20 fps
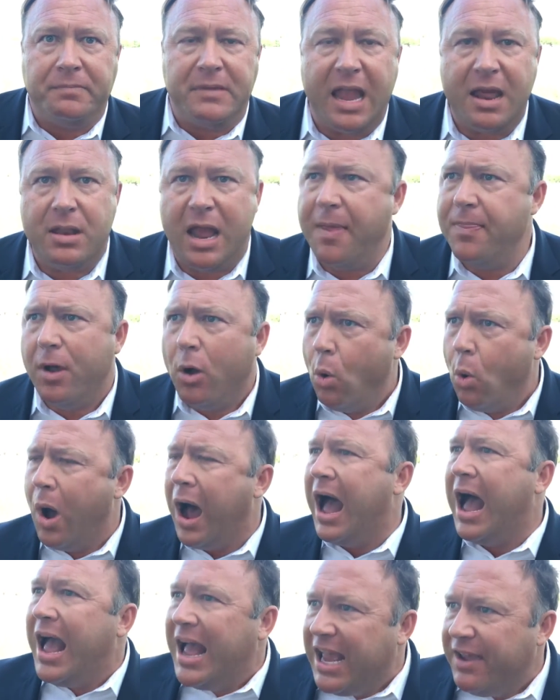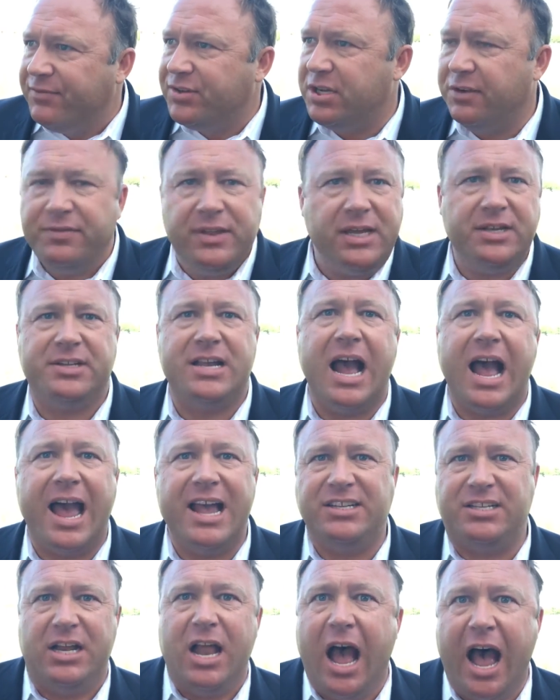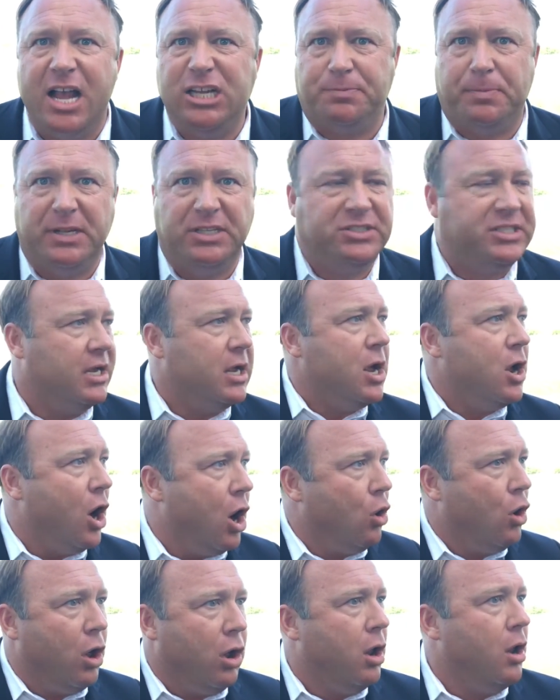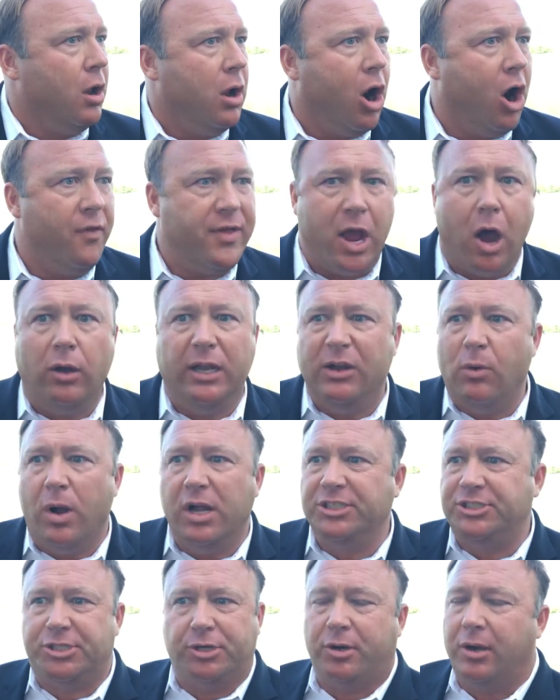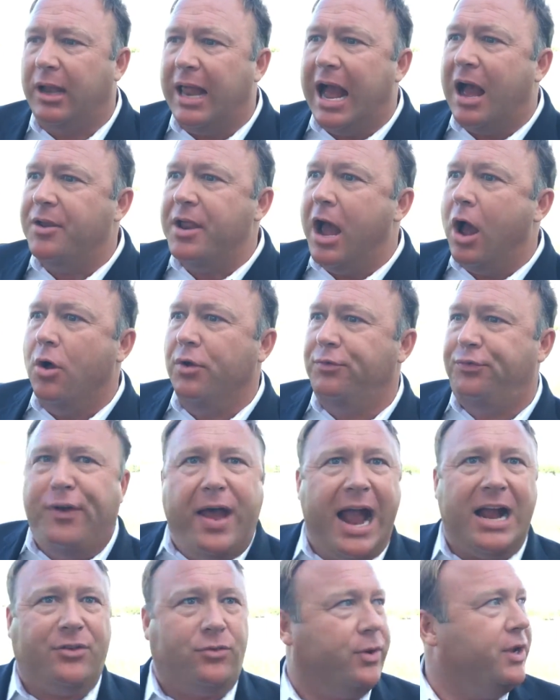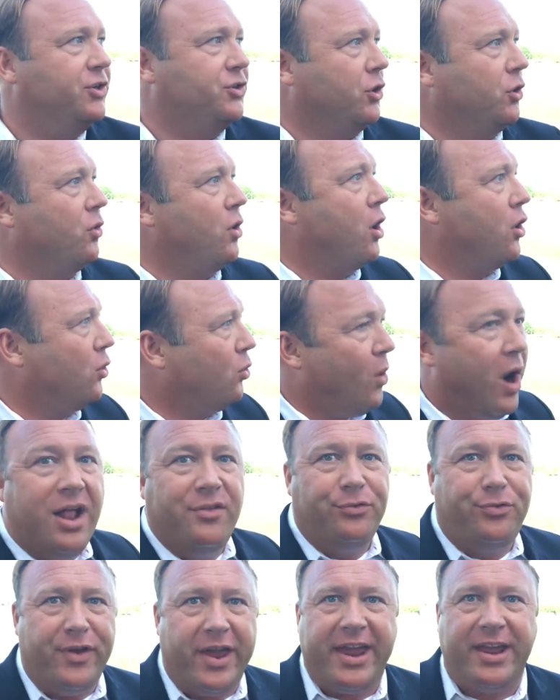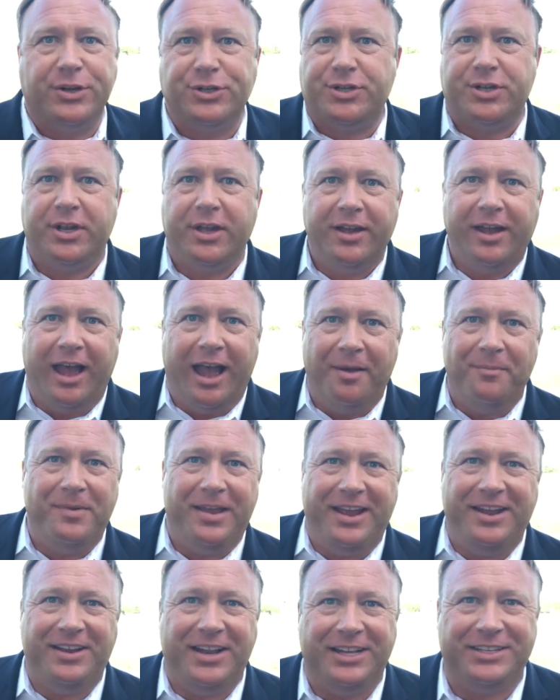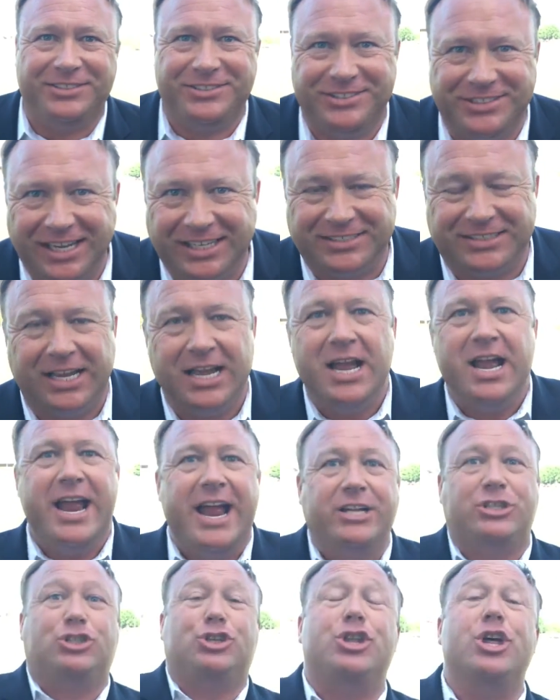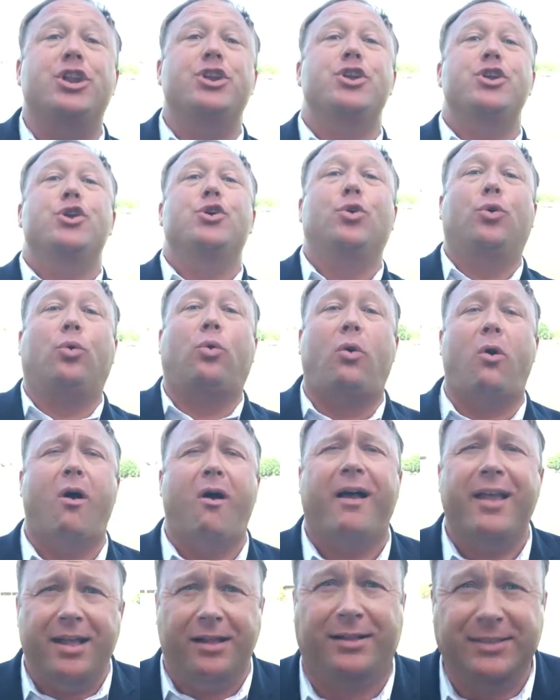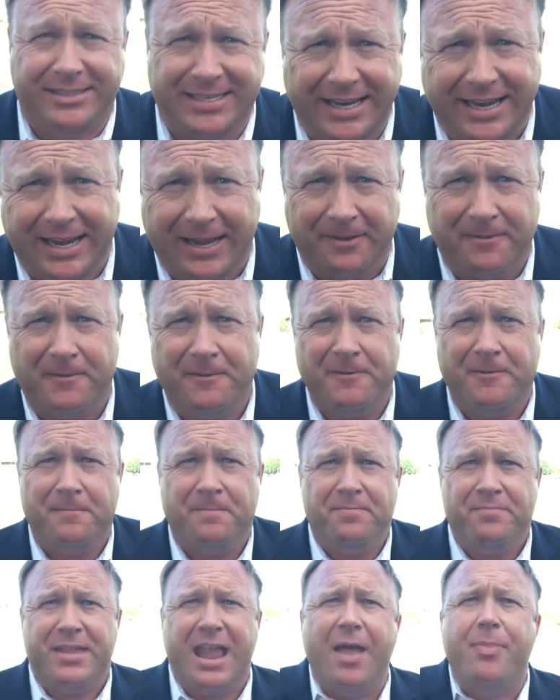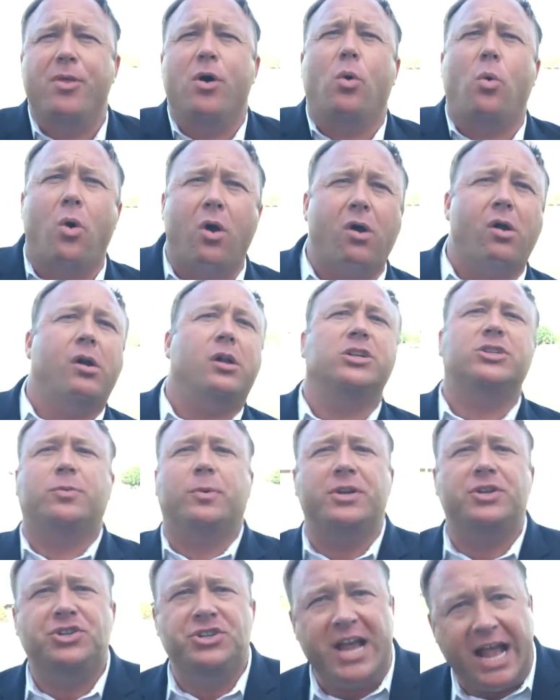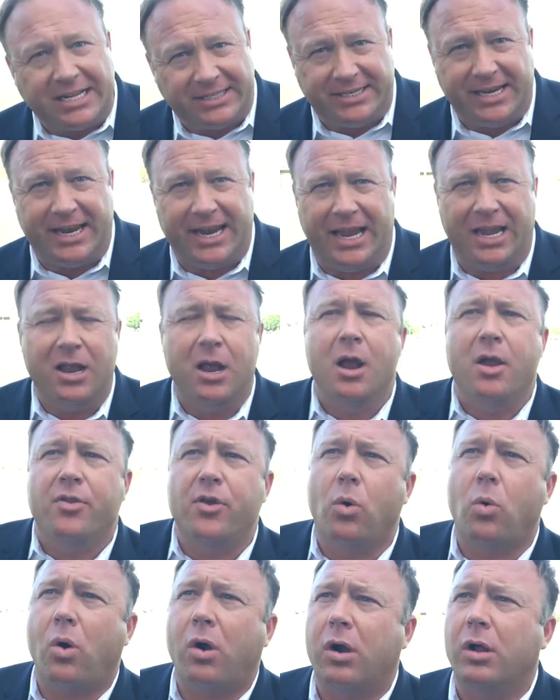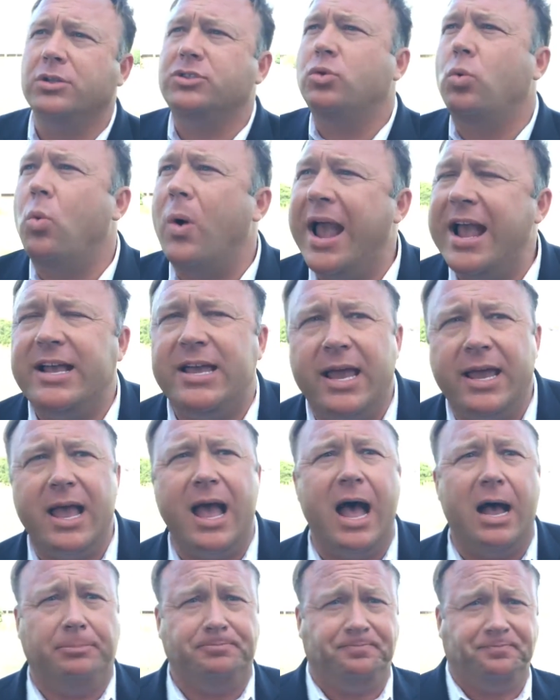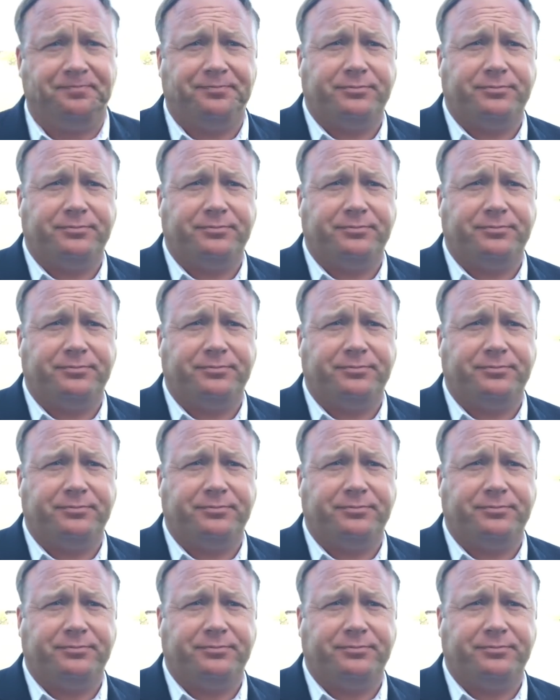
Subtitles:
And the wives of these guys and husbands are the only ones that are allowed to own factories or run things? I mean, it's the new royalty. And the world's rejecting it. The world's waking up.